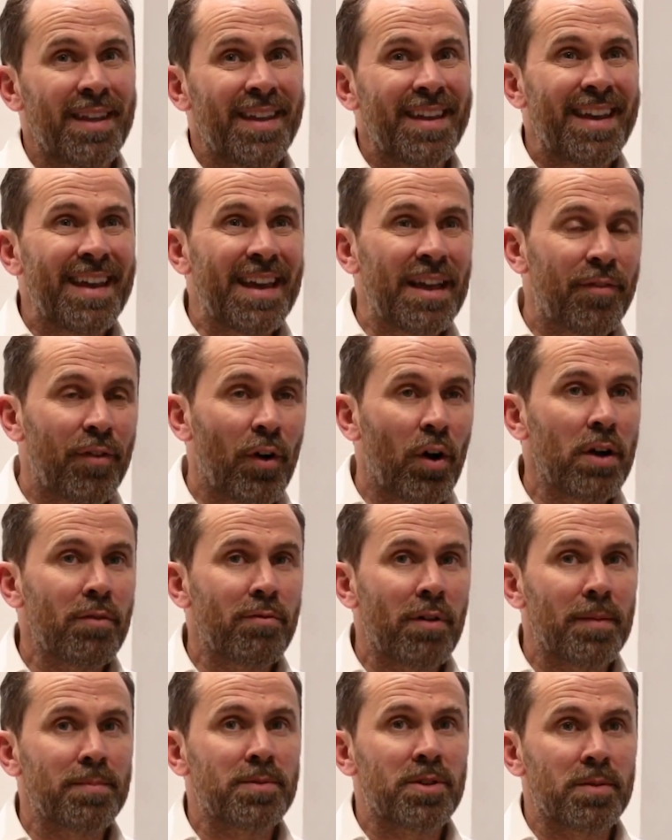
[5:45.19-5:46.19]
If I
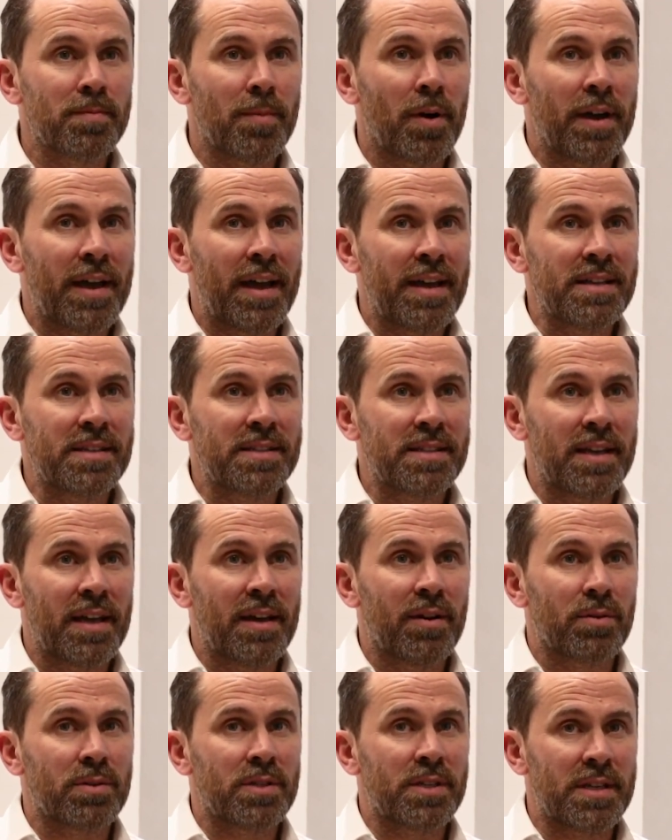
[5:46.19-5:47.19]
ruptured my
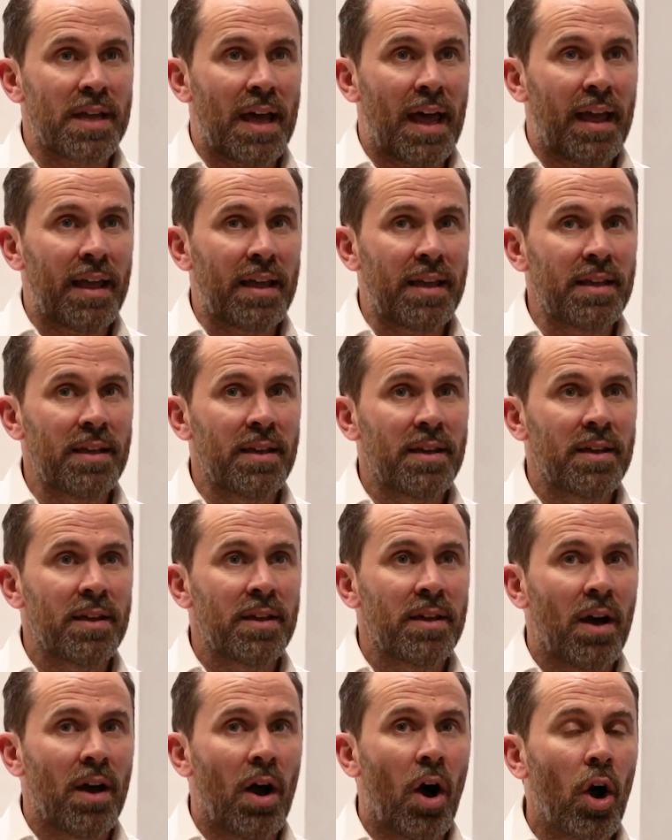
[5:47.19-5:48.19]
ACL today,
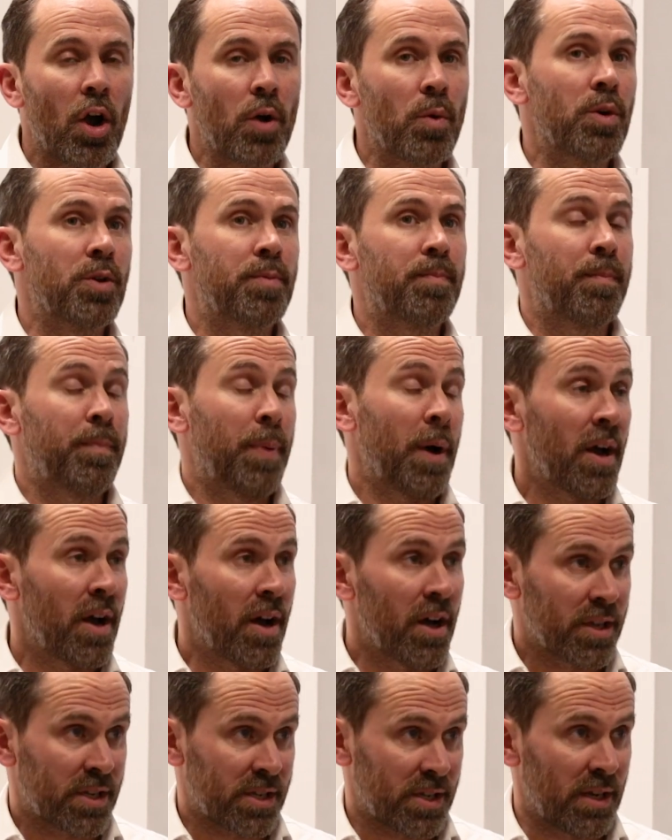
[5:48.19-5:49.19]
I would
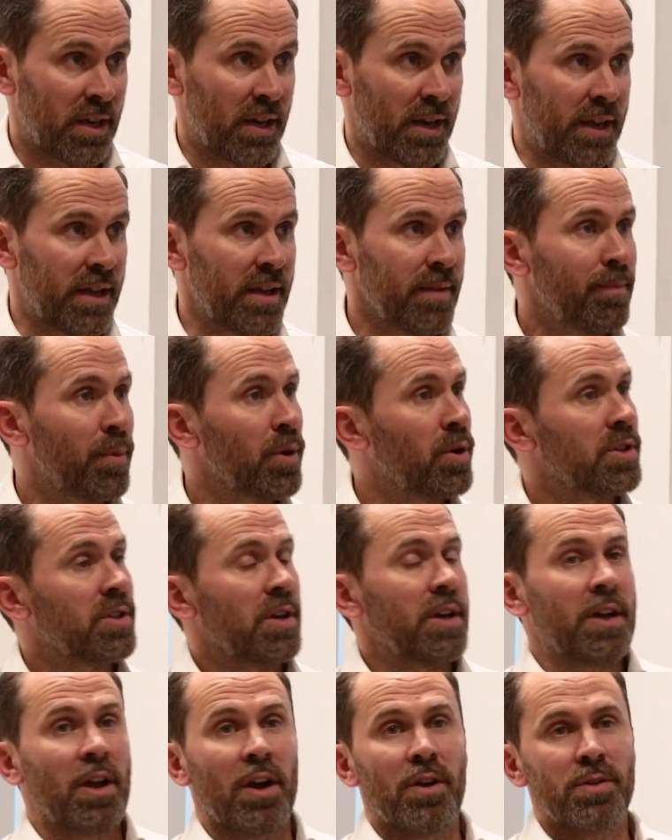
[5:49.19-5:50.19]
personally, because
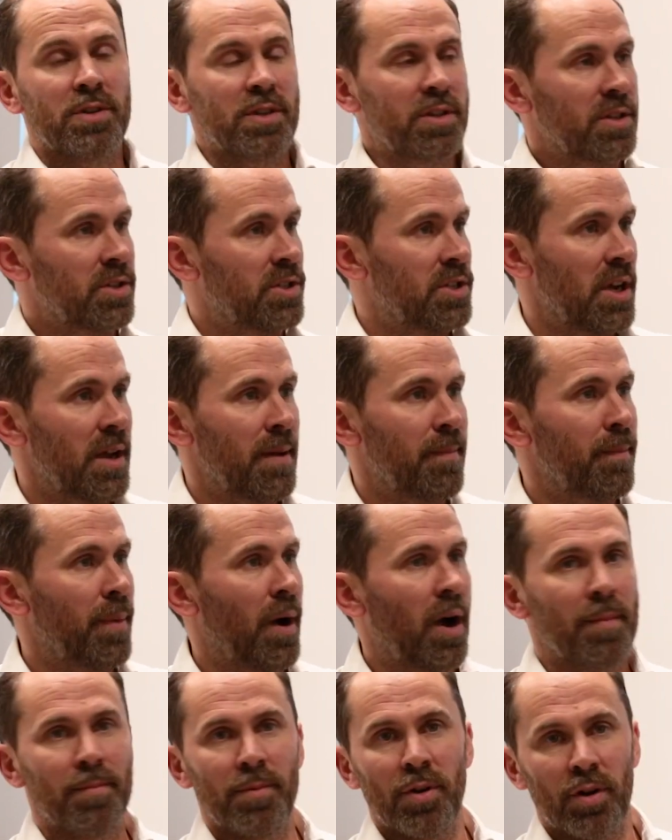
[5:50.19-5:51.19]
I go to the gym, but
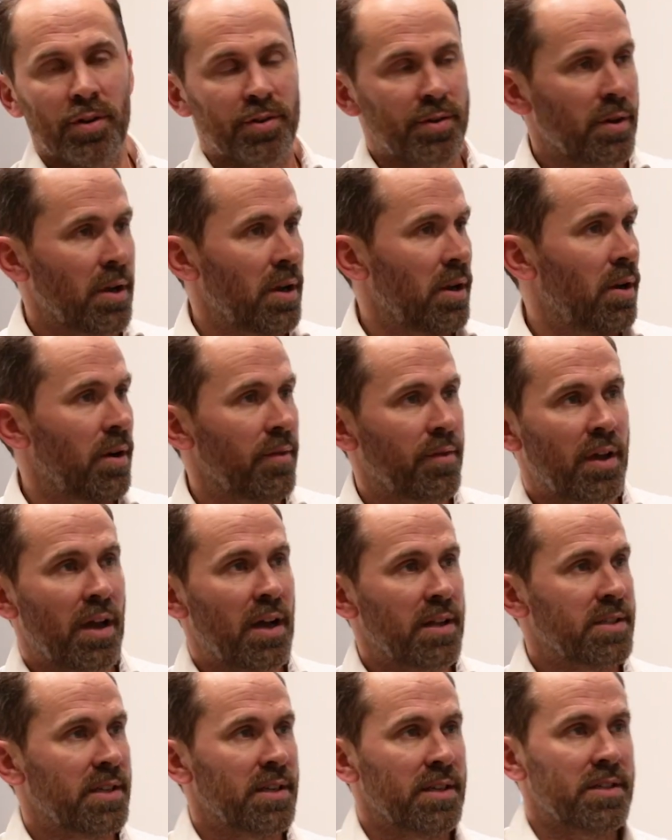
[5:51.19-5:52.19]
I'm not doing a lot of
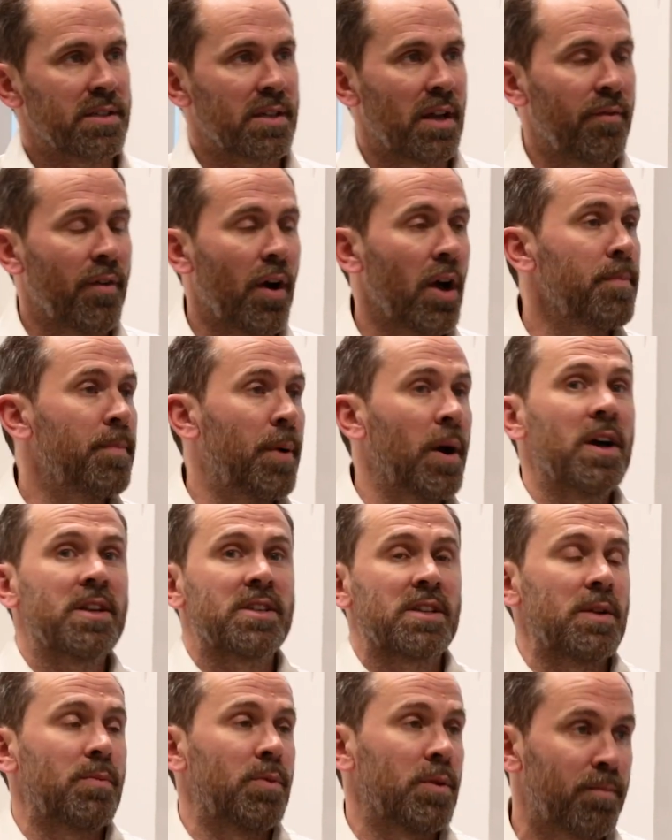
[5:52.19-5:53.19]
cutting stuff, I
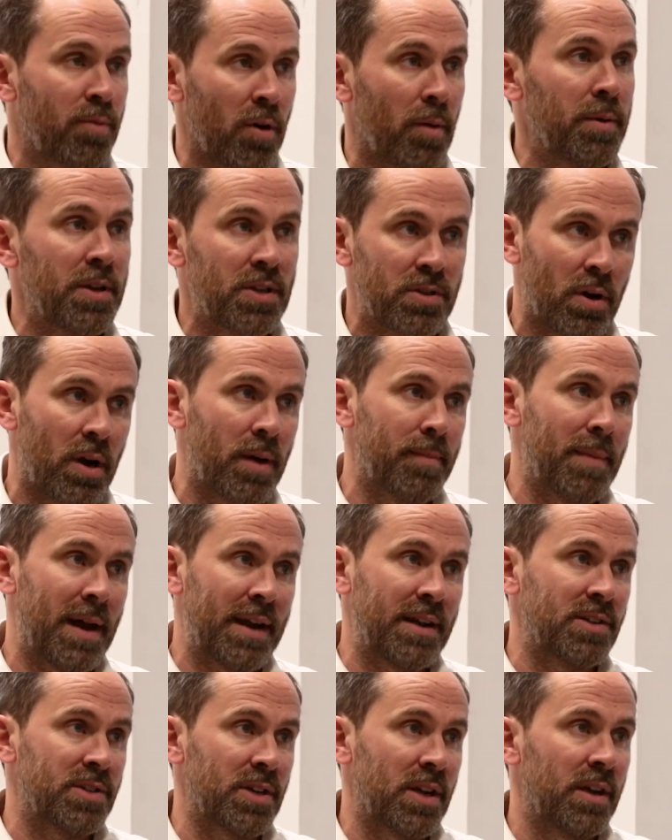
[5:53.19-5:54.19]
personally would probably try and
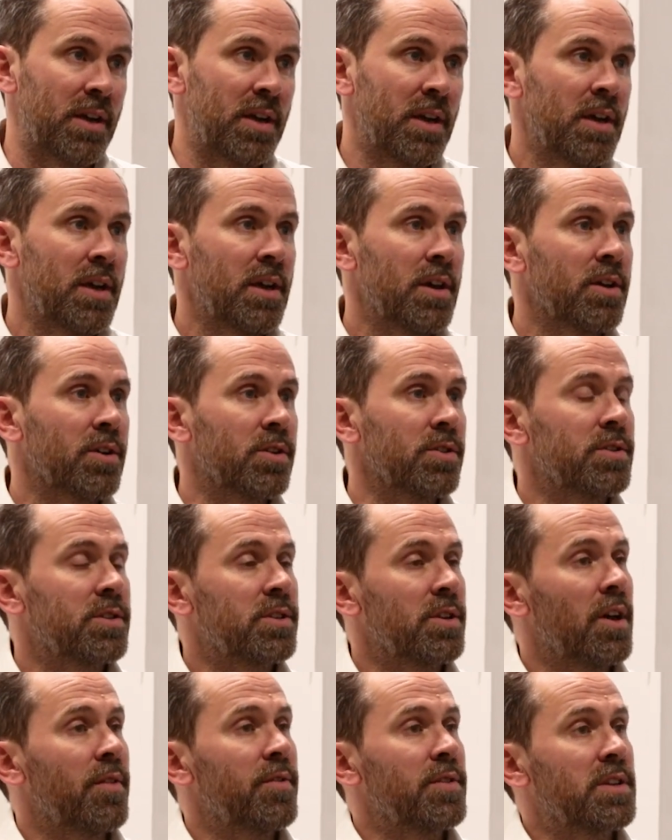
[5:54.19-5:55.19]
manage it
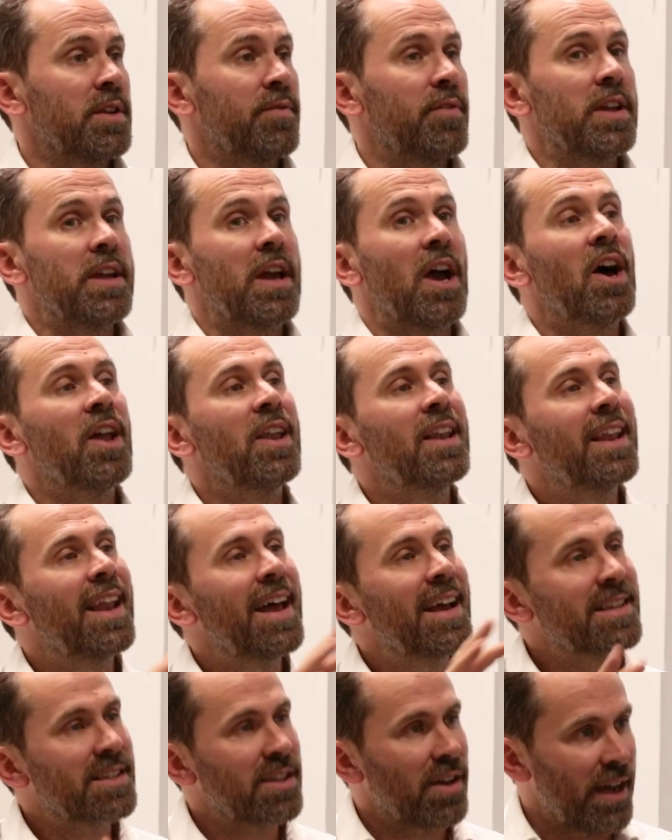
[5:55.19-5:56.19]
conservatively
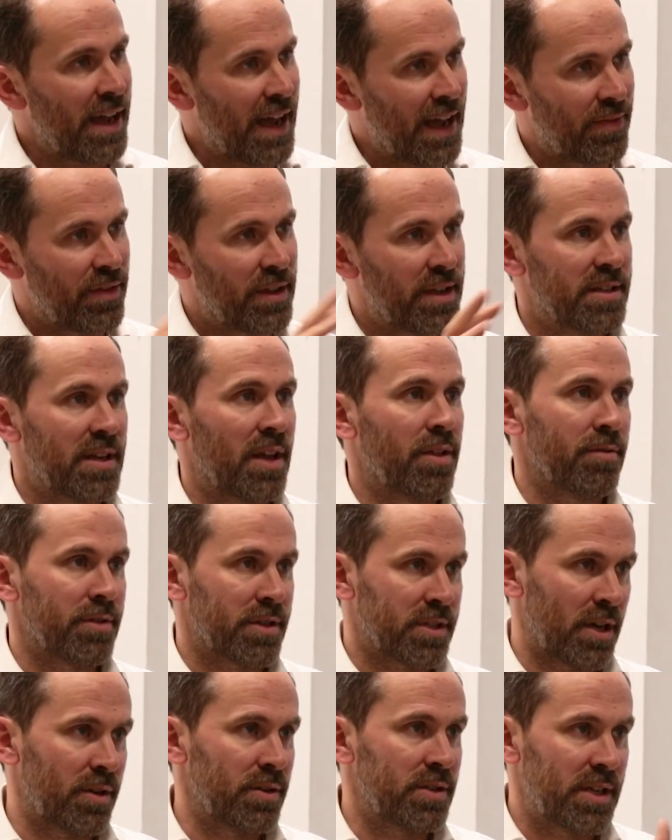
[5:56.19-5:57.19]
unless I had these other
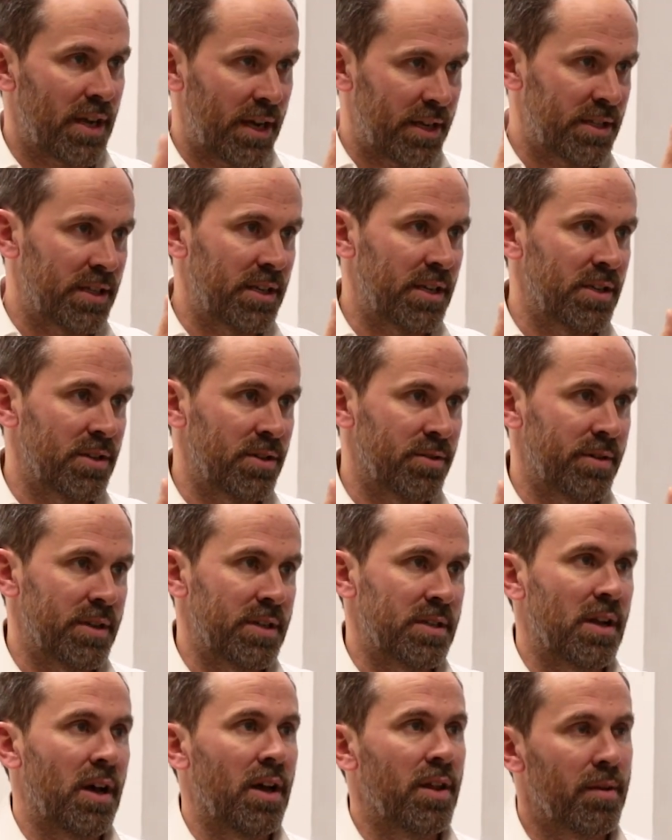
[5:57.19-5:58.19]
associated
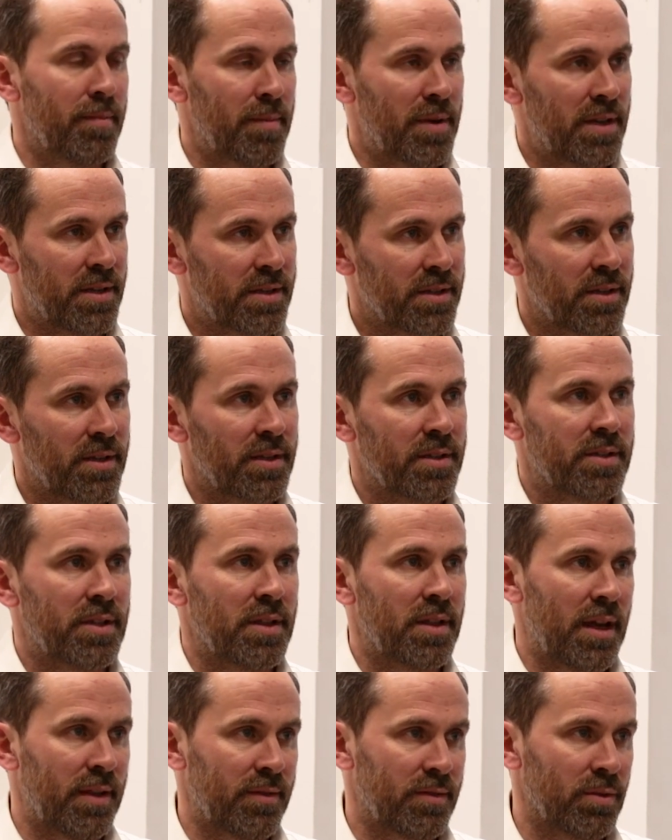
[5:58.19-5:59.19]
injuries like the meniscus
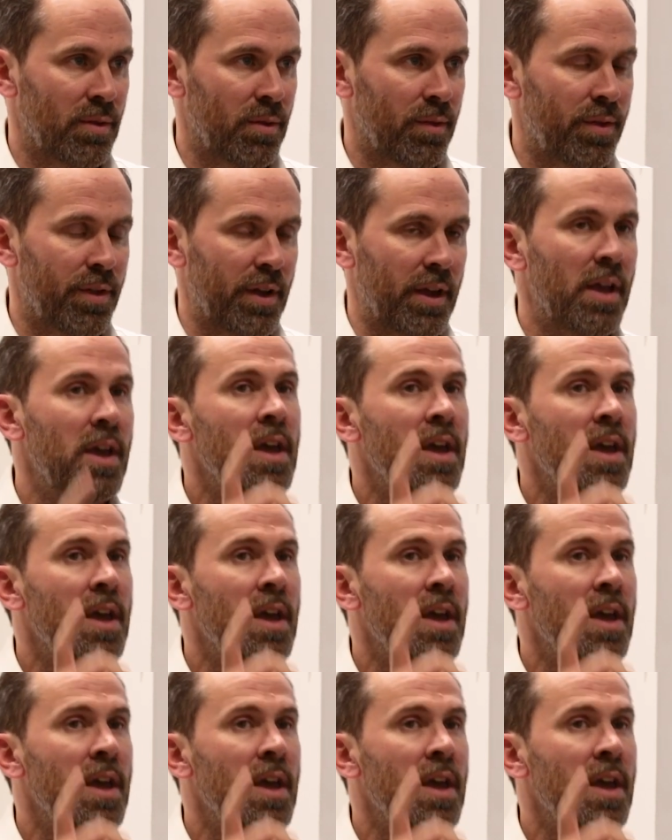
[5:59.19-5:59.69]
and that sort of thing.